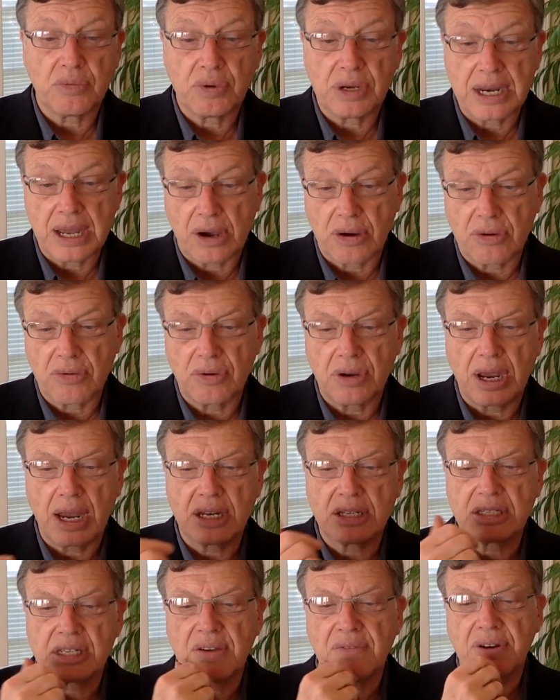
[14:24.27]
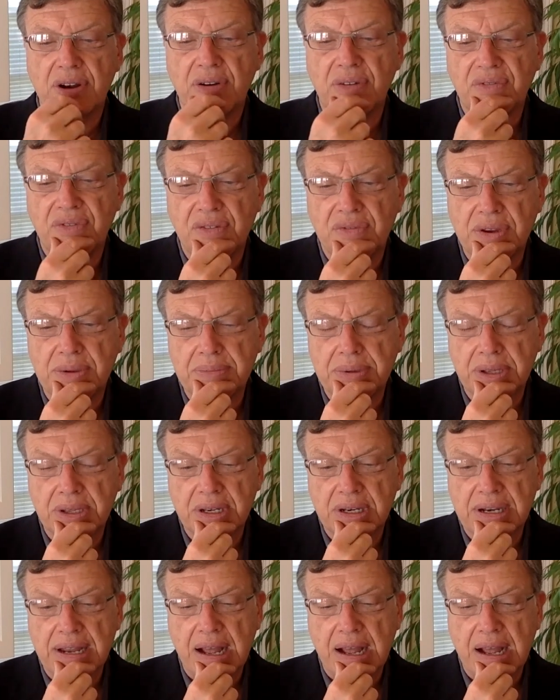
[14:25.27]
We now create $750 billion.